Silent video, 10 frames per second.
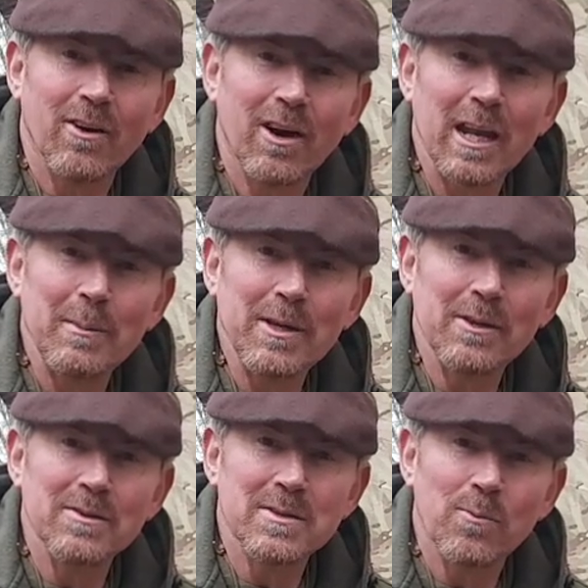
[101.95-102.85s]
I'm going to be
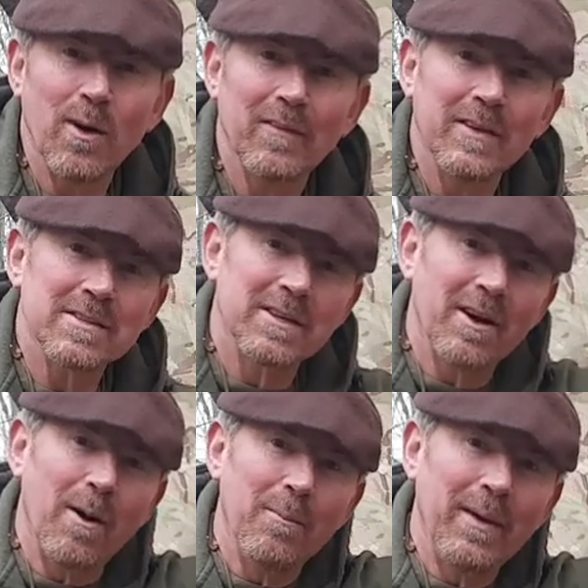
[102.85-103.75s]
using one that's an
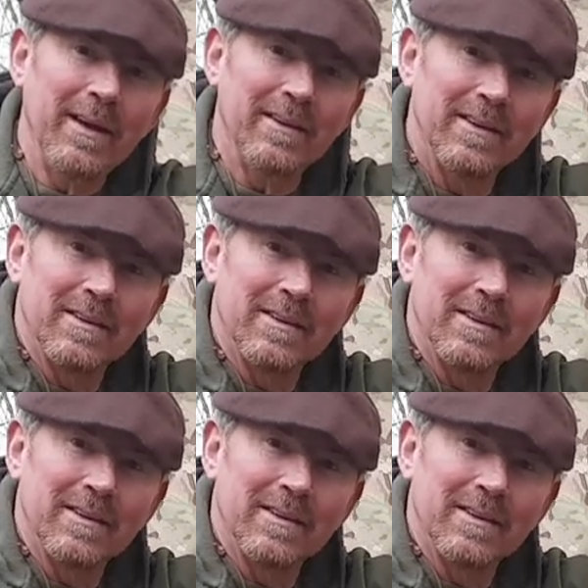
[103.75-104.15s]
armpit